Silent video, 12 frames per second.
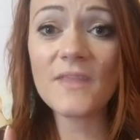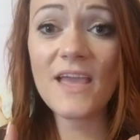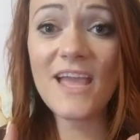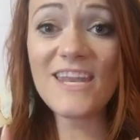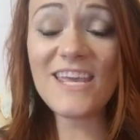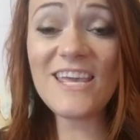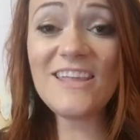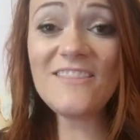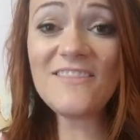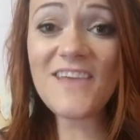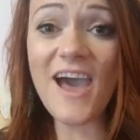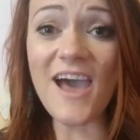And
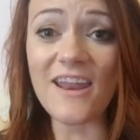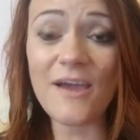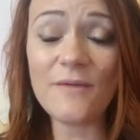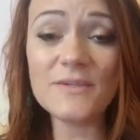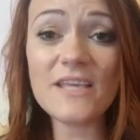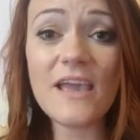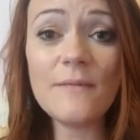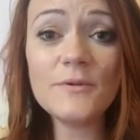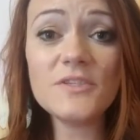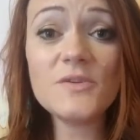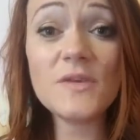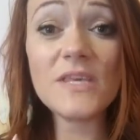in that, I was able
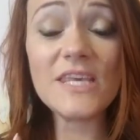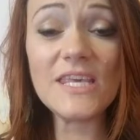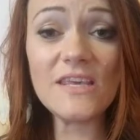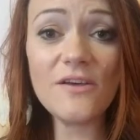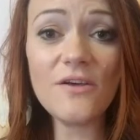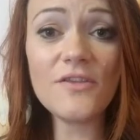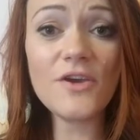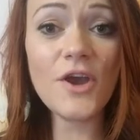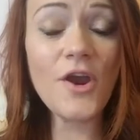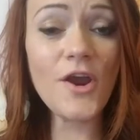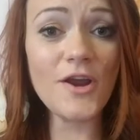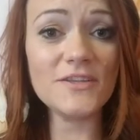to heal the
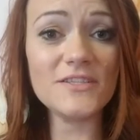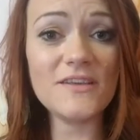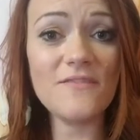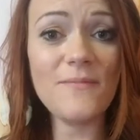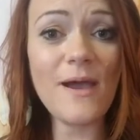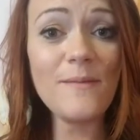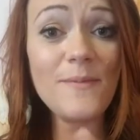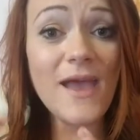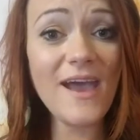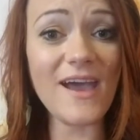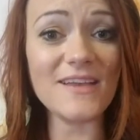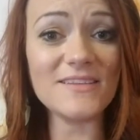hurts of my
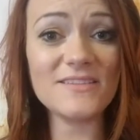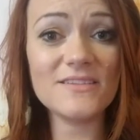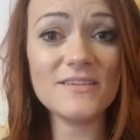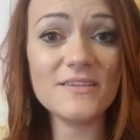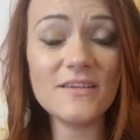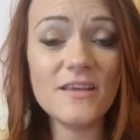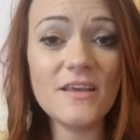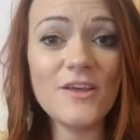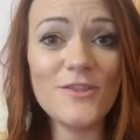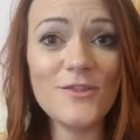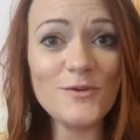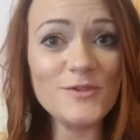past.
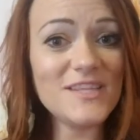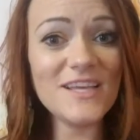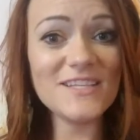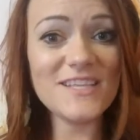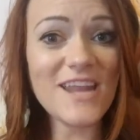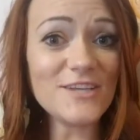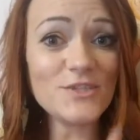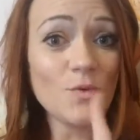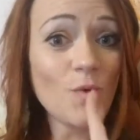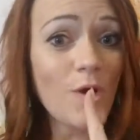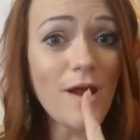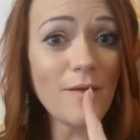Those things that I
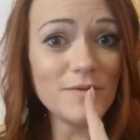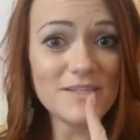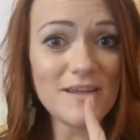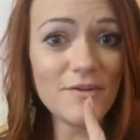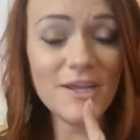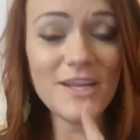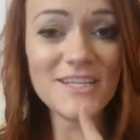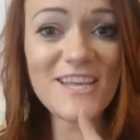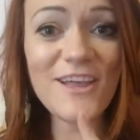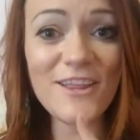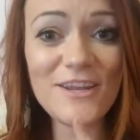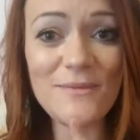swore I was never going to
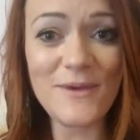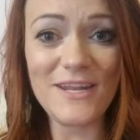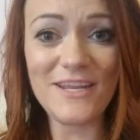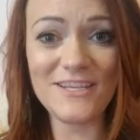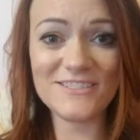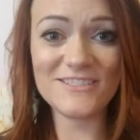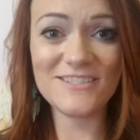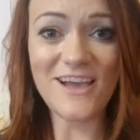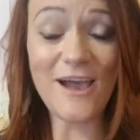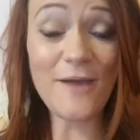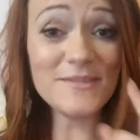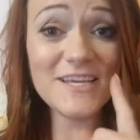tell anybody.
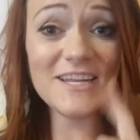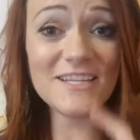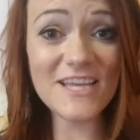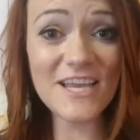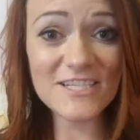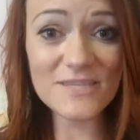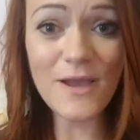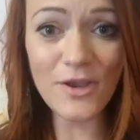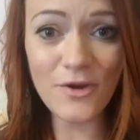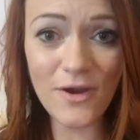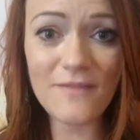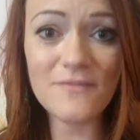I was going to take to my
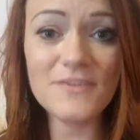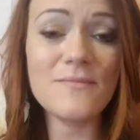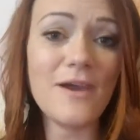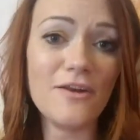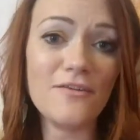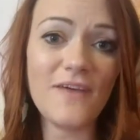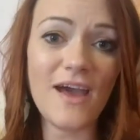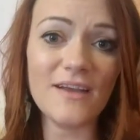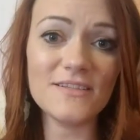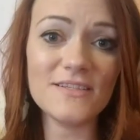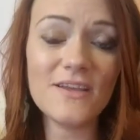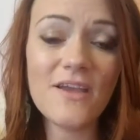grave, as a matter of
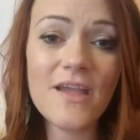fact.